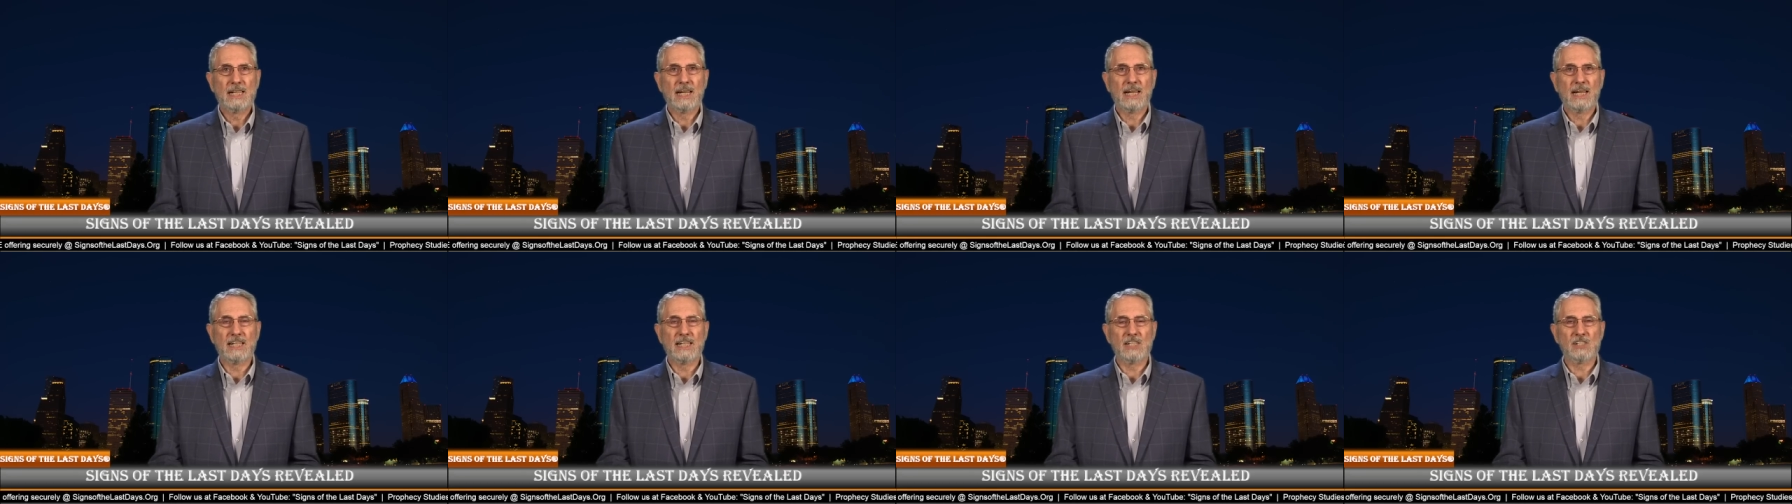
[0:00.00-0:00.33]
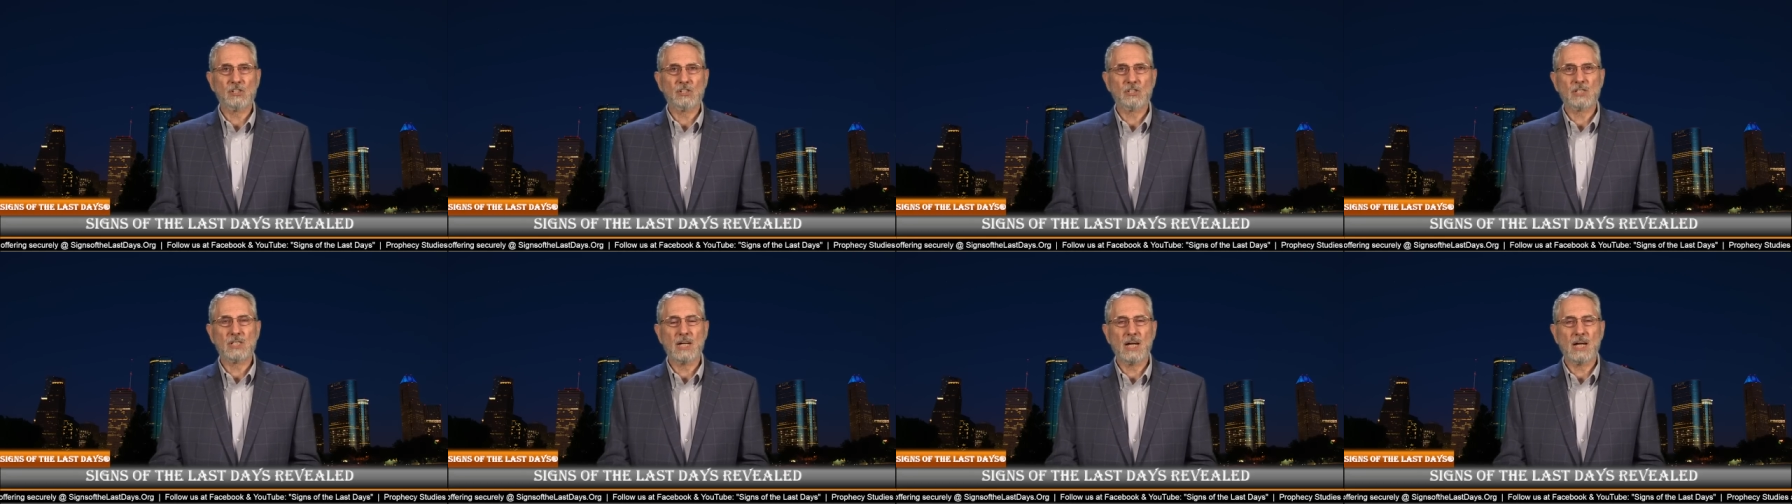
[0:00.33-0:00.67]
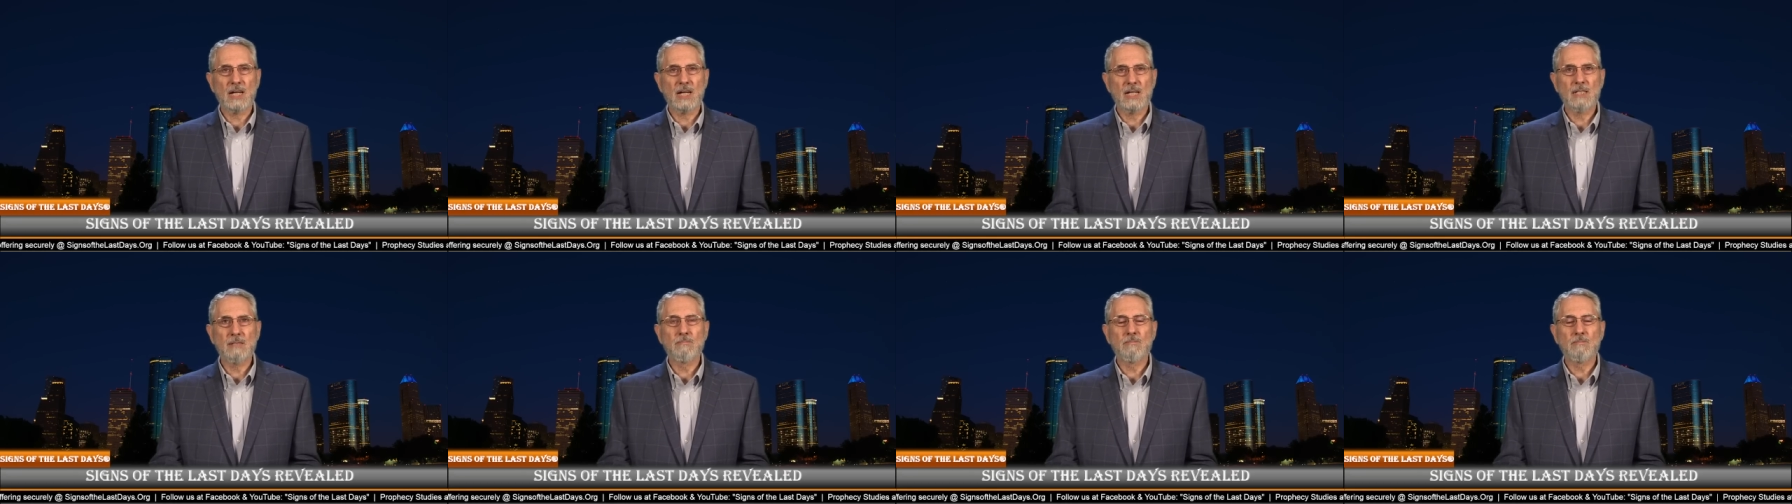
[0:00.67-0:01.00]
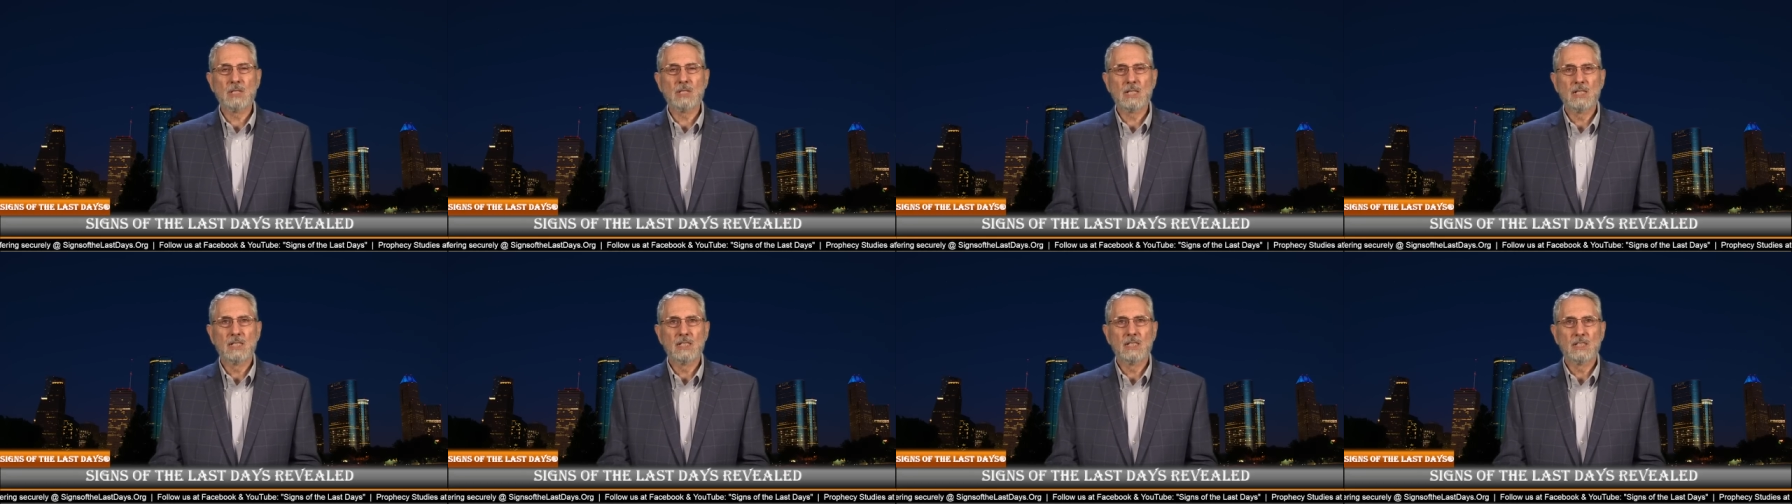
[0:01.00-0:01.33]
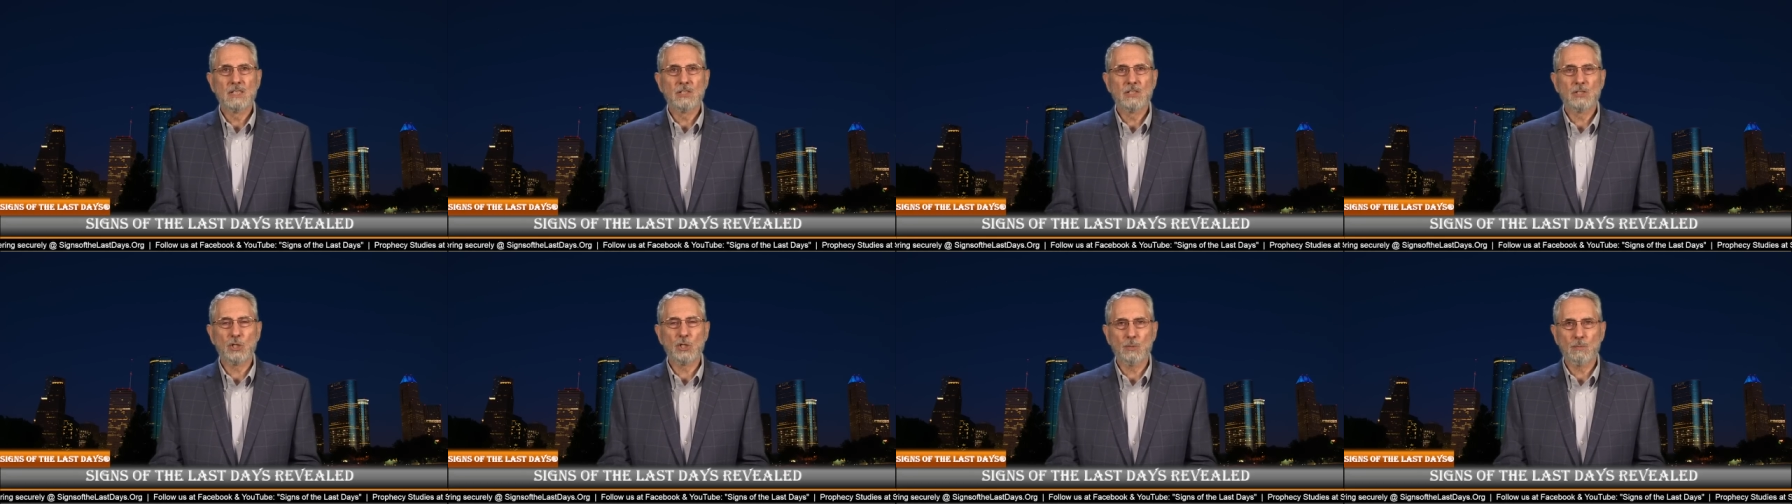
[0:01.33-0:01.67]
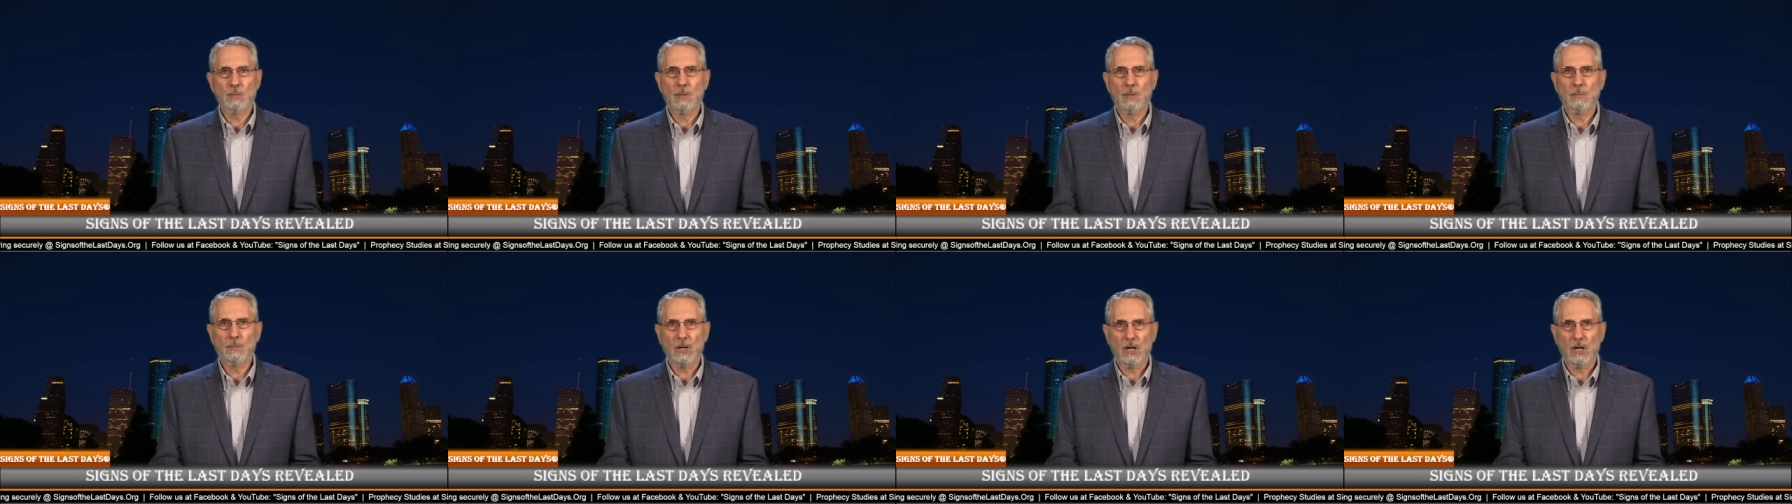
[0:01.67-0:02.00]
and it's time to
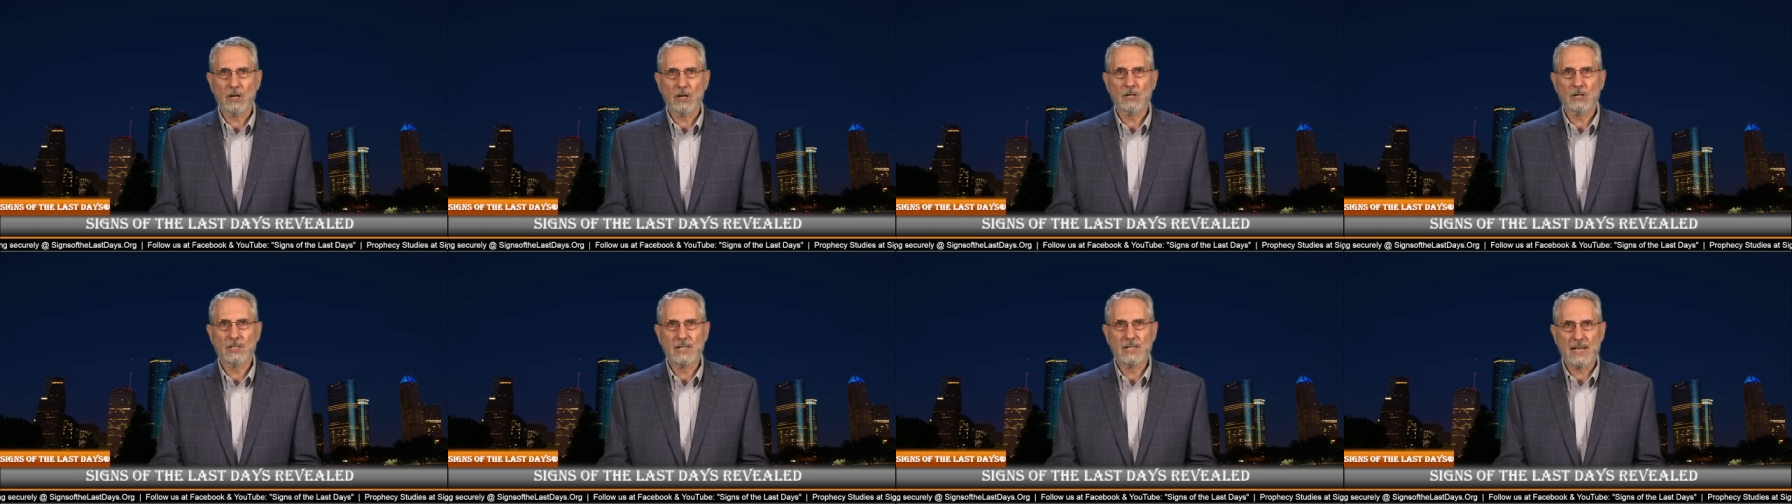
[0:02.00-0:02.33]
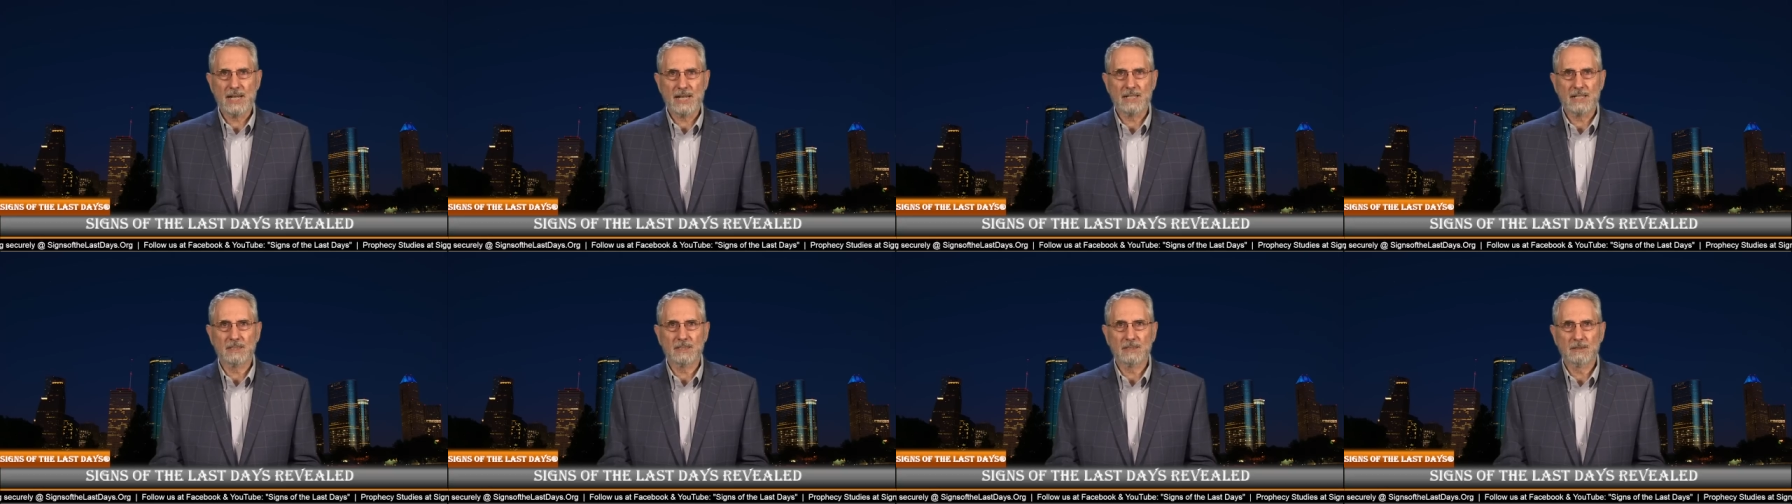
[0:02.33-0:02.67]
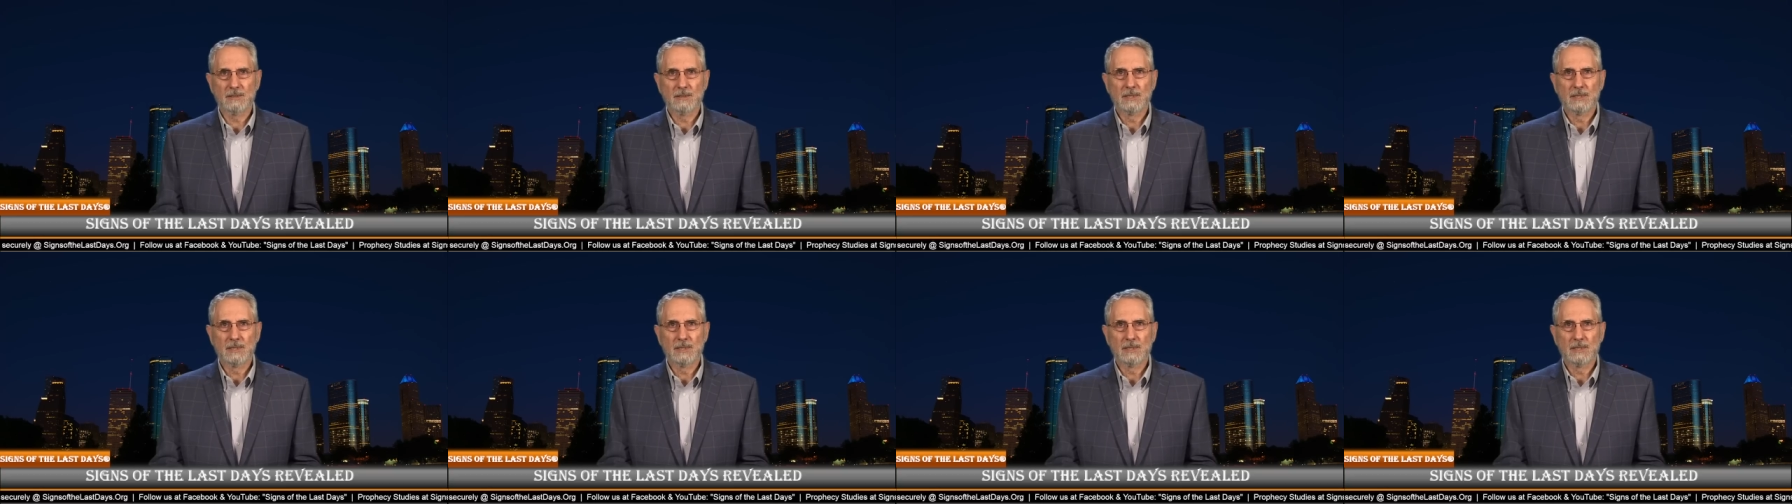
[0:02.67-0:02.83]
prepare now.